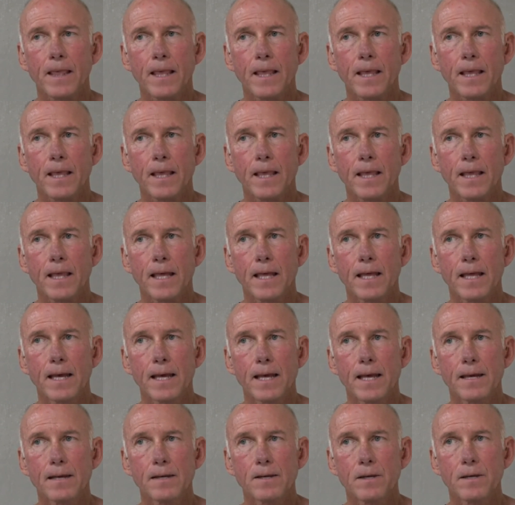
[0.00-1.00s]
after
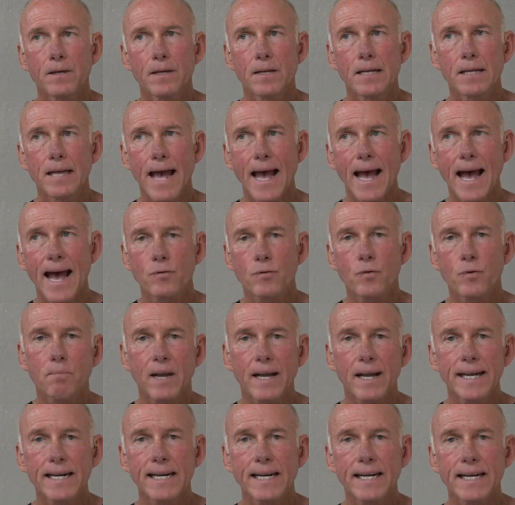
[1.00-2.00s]
root planing
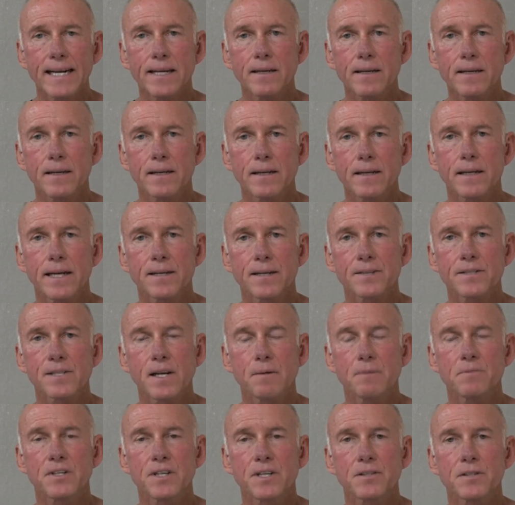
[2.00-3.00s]
and subgingival
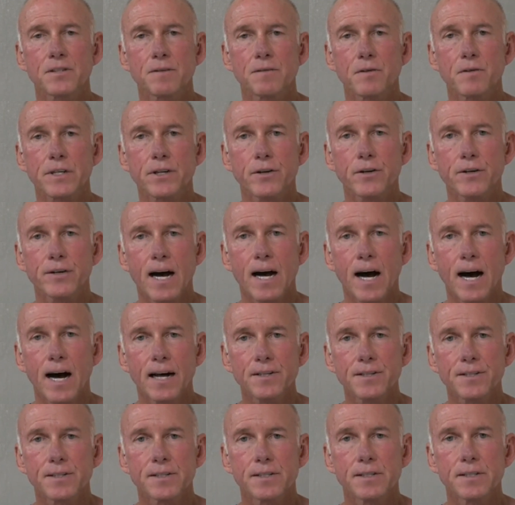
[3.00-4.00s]
curettage
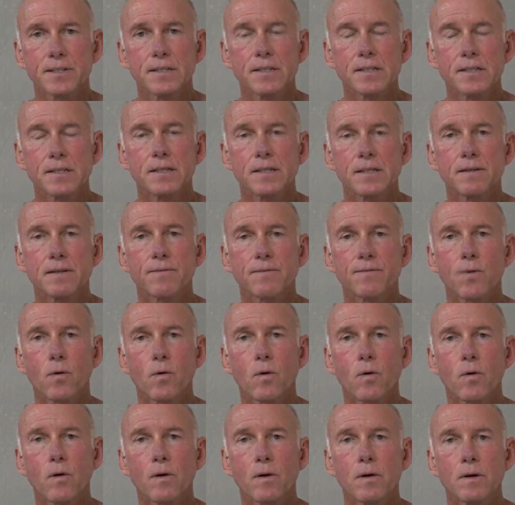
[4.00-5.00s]
for
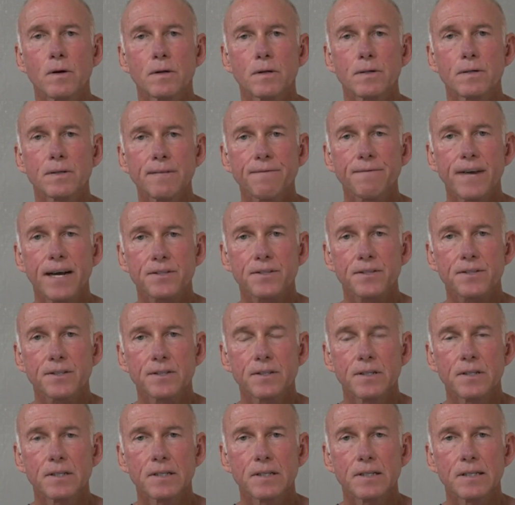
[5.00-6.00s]
defects
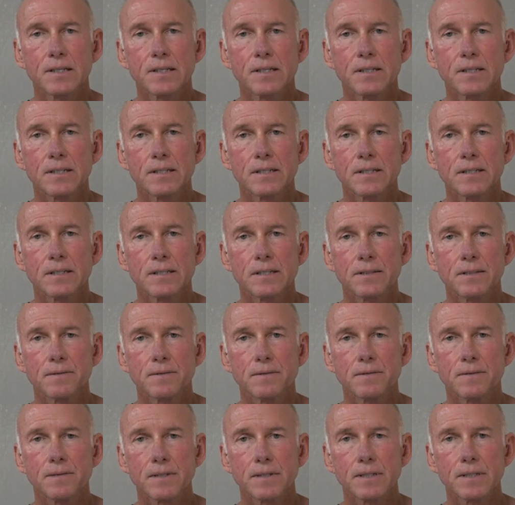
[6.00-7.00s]

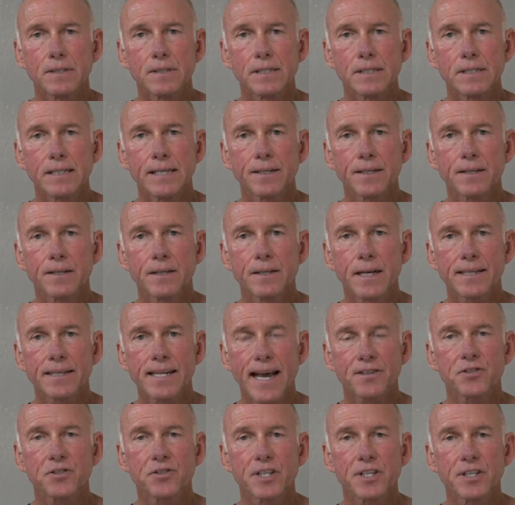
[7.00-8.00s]
in attached
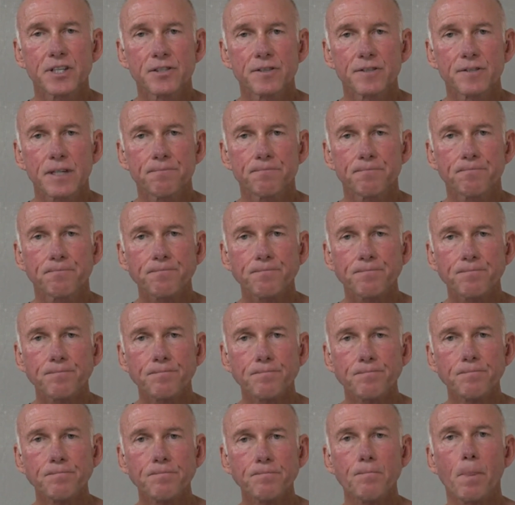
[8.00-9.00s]
gingiva
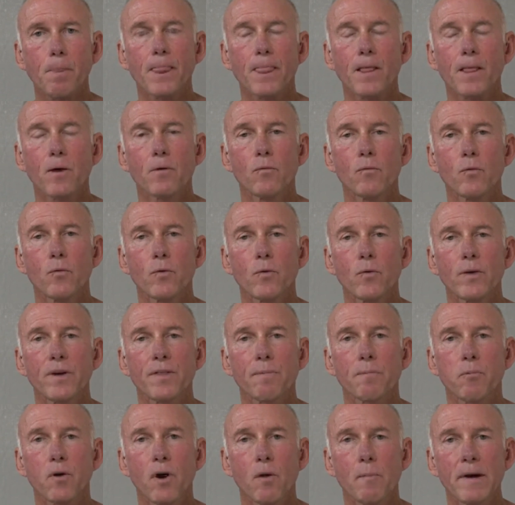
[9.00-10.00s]
with
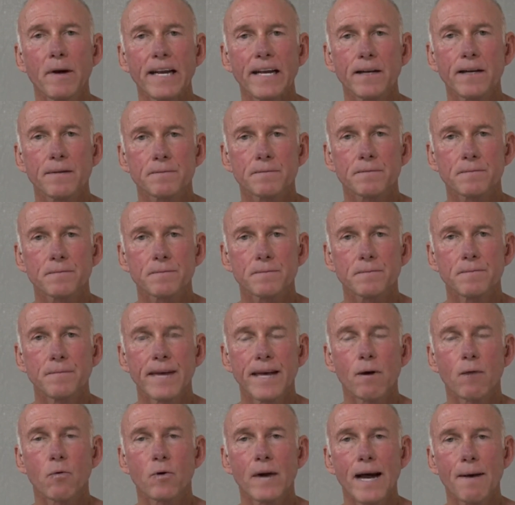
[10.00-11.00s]
probing that were
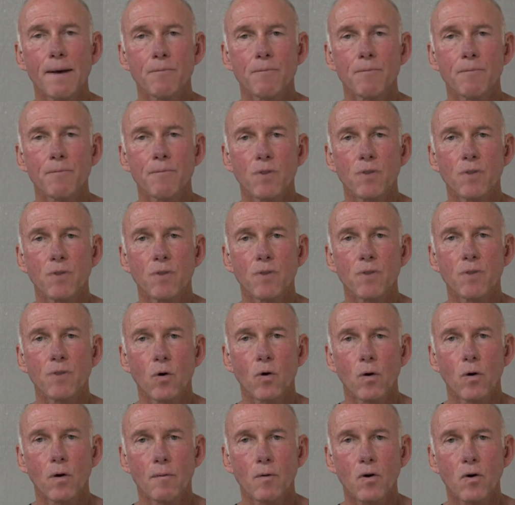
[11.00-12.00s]
abnormal.
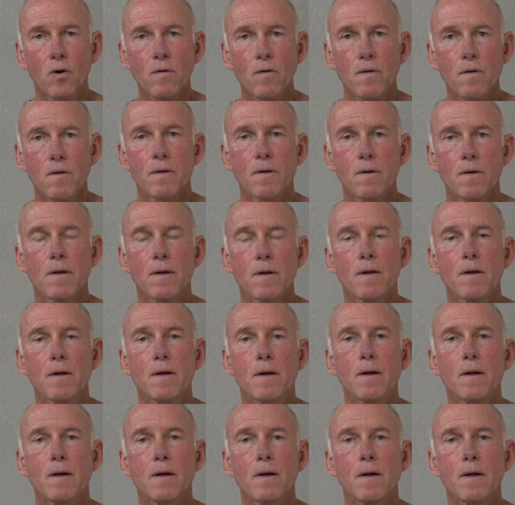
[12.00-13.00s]
And they found that
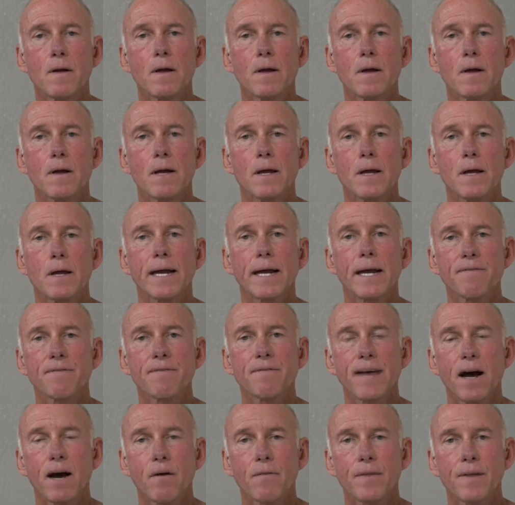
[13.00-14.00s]
there's no benefit
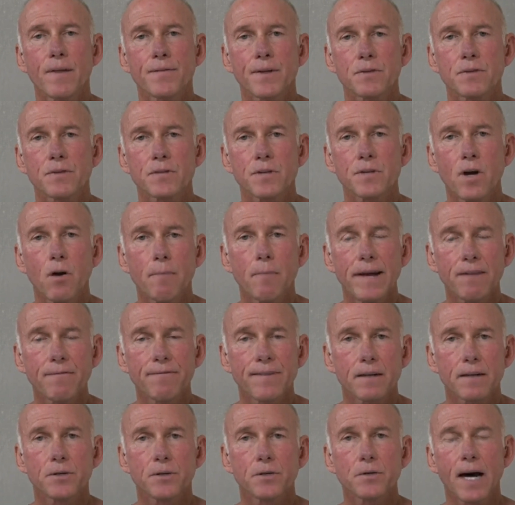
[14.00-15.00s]
to
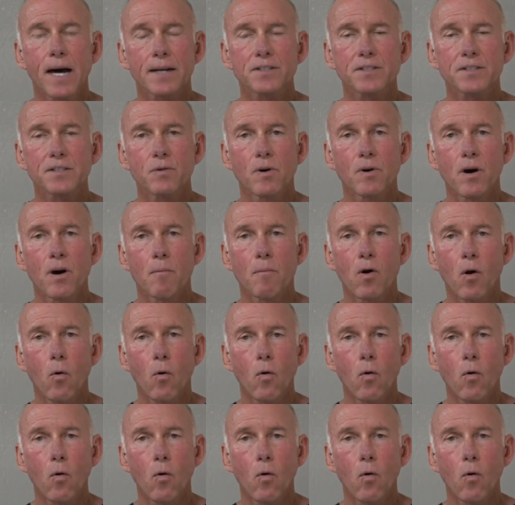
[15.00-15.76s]
doxirobe or